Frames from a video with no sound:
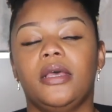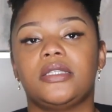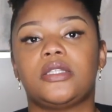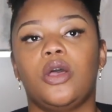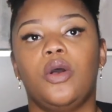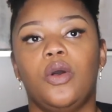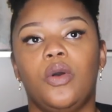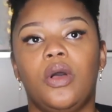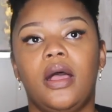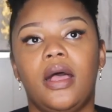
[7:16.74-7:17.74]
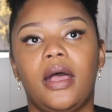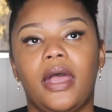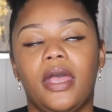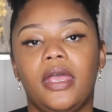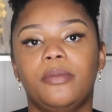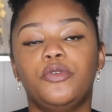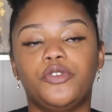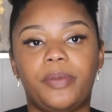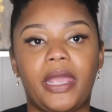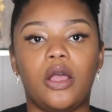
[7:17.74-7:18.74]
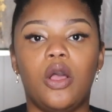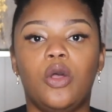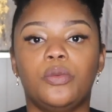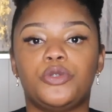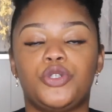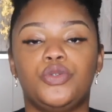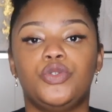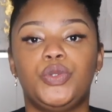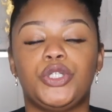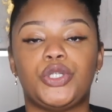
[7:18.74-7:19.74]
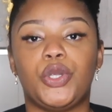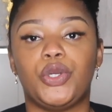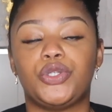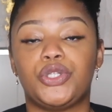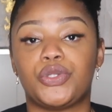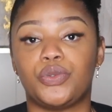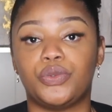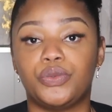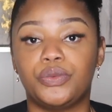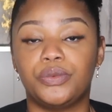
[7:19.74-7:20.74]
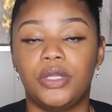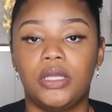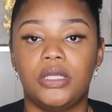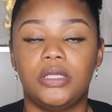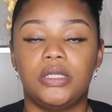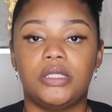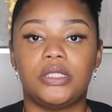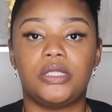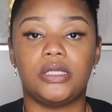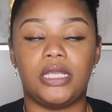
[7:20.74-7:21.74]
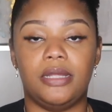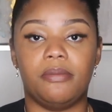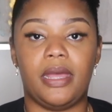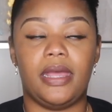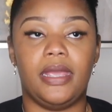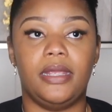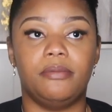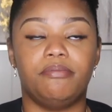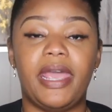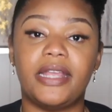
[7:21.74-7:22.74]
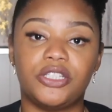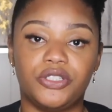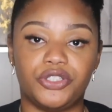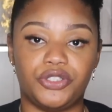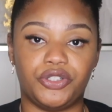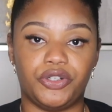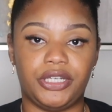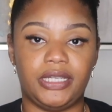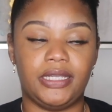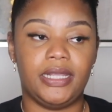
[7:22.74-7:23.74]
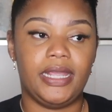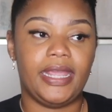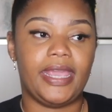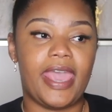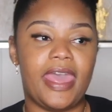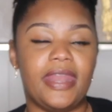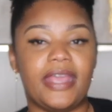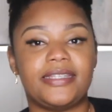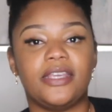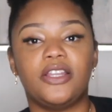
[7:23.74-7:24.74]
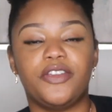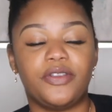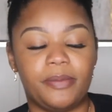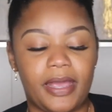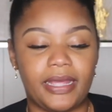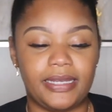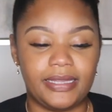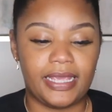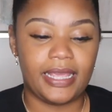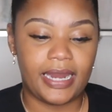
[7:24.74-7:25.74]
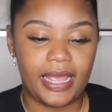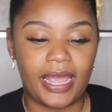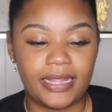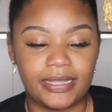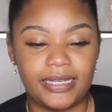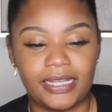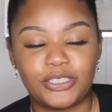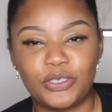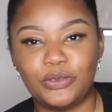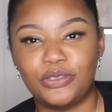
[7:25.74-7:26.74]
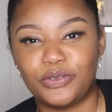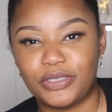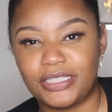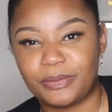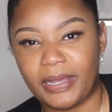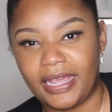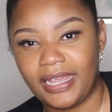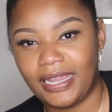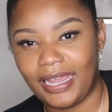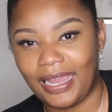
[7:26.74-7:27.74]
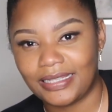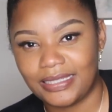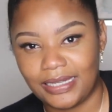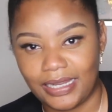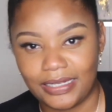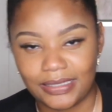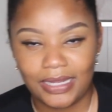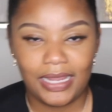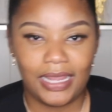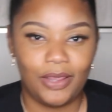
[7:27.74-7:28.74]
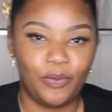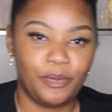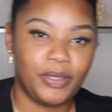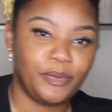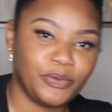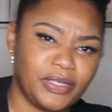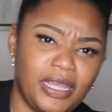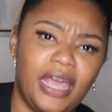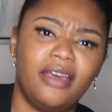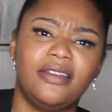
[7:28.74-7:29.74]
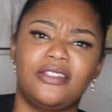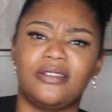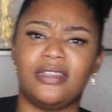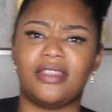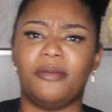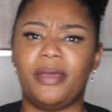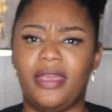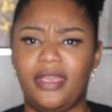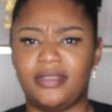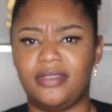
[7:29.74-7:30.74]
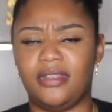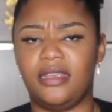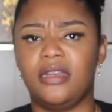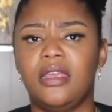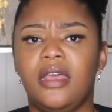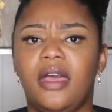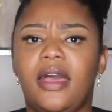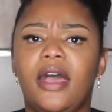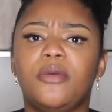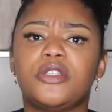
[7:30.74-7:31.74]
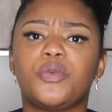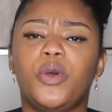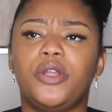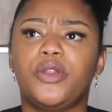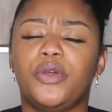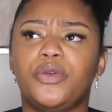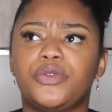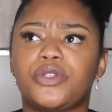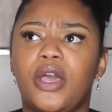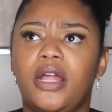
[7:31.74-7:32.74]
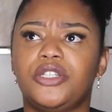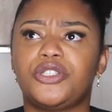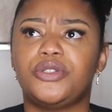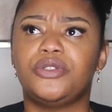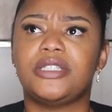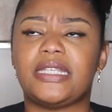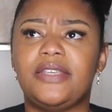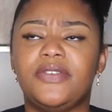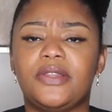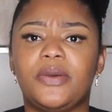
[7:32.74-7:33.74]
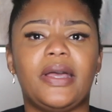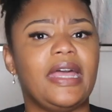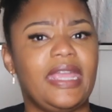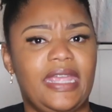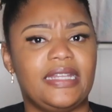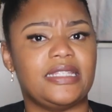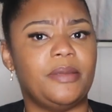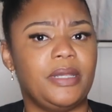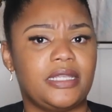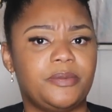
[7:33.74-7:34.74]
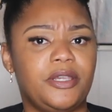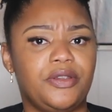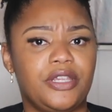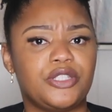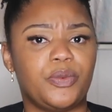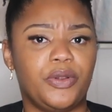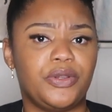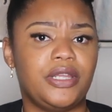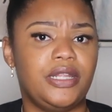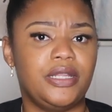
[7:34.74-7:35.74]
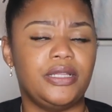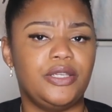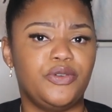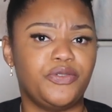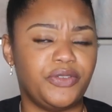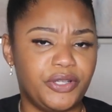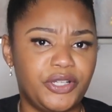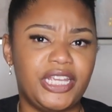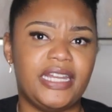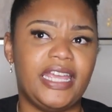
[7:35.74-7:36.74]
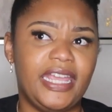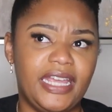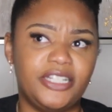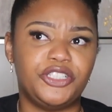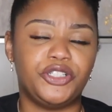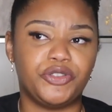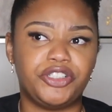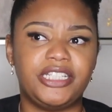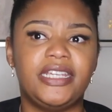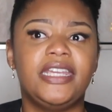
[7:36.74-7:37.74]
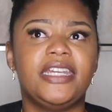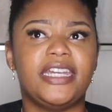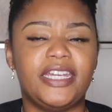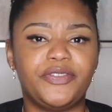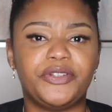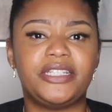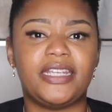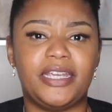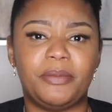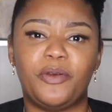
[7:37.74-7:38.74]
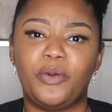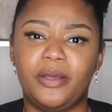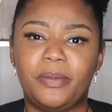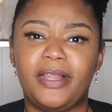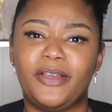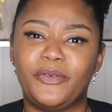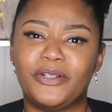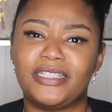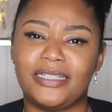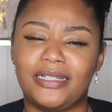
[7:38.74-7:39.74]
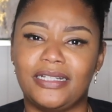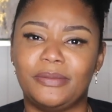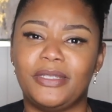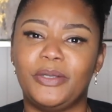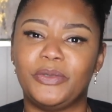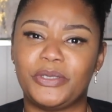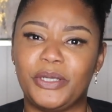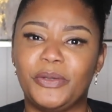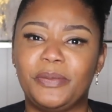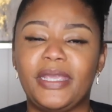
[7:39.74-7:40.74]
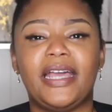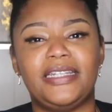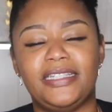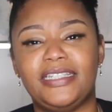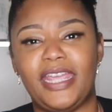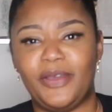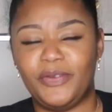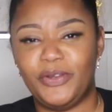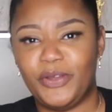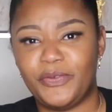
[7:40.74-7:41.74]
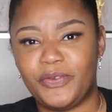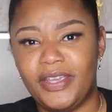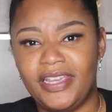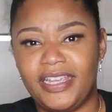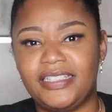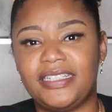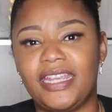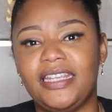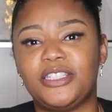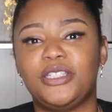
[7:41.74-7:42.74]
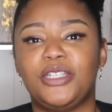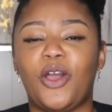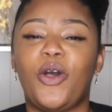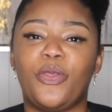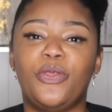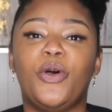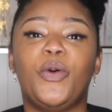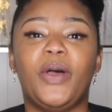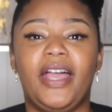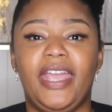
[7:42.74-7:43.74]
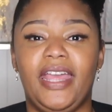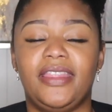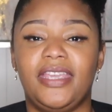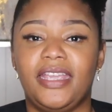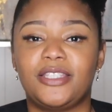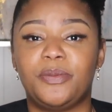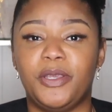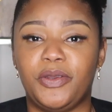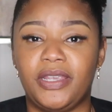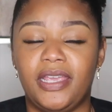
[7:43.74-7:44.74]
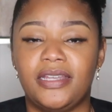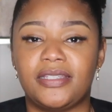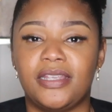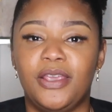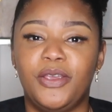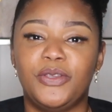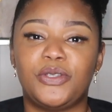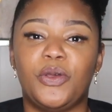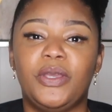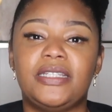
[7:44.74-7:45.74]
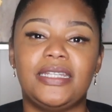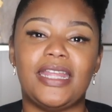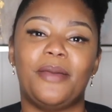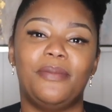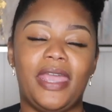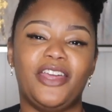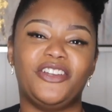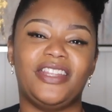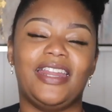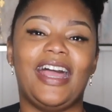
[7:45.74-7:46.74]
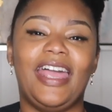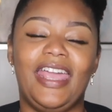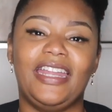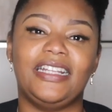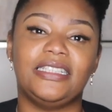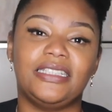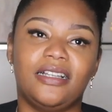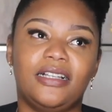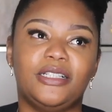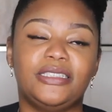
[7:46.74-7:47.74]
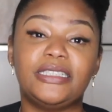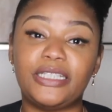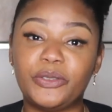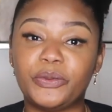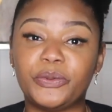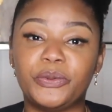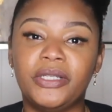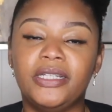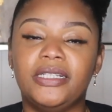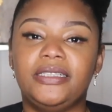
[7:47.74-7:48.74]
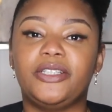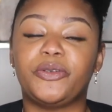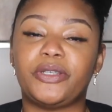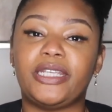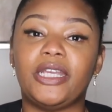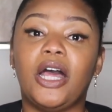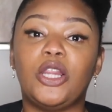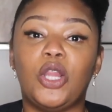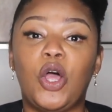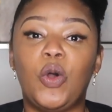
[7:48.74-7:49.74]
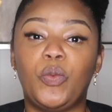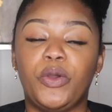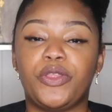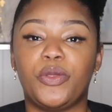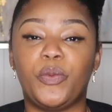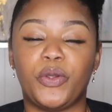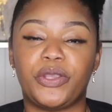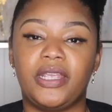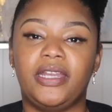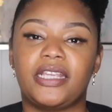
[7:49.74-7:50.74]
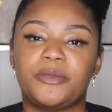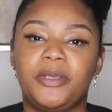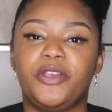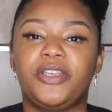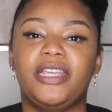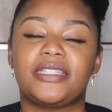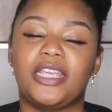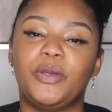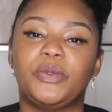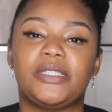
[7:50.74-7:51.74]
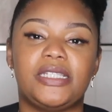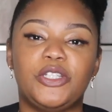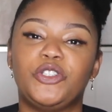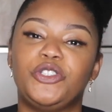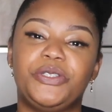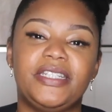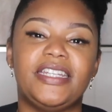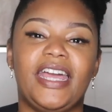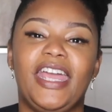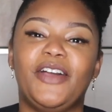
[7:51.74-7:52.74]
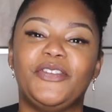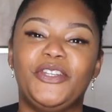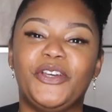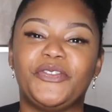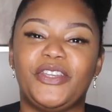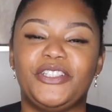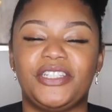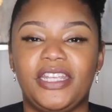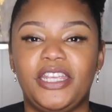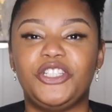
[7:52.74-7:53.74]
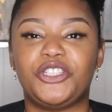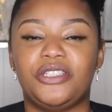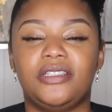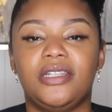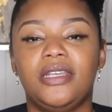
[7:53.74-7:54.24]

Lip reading: So I moved back home to return to school to get my bachelor's degree. And I tell everybody that I got the next 2 degrees by accident. And when people say, how did you get that by accident? I was one of those college students, even though I had some experience working in the legal field and I had a degree, every time I would apply for a job, they would tell me I didn't have enough education, although I had the experience. So it did not matter that I had a legal degree along with the working experience. It was still, you did not have enough education.